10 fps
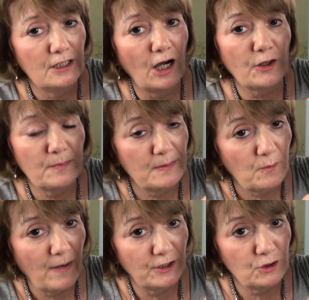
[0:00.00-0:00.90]
Other people
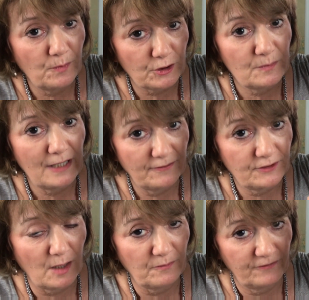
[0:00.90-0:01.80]
might do bottom left
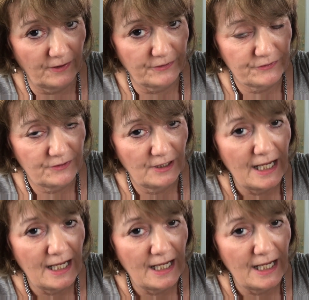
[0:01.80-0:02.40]
up first.